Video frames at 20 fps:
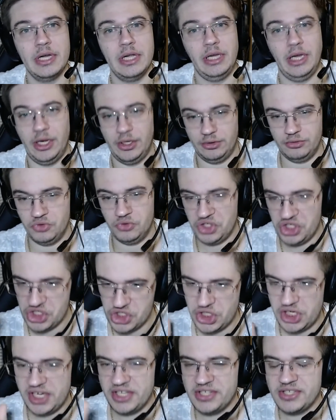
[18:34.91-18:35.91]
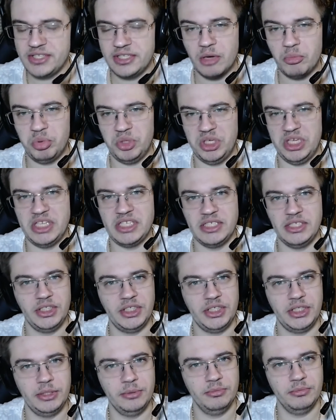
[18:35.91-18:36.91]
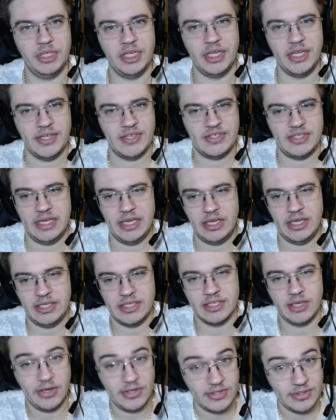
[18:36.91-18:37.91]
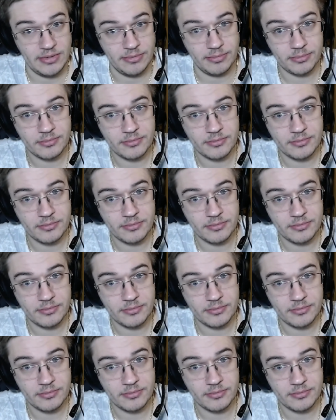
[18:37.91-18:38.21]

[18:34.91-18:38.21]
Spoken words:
and Grisha ended up eating him as a Titan.